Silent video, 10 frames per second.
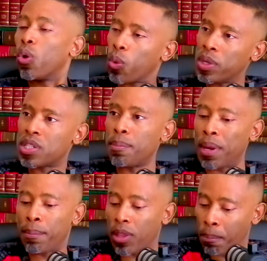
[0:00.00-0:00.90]
always
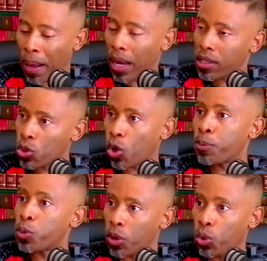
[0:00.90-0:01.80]
remember the buck
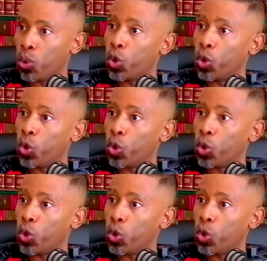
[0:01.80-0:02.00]
stops with you.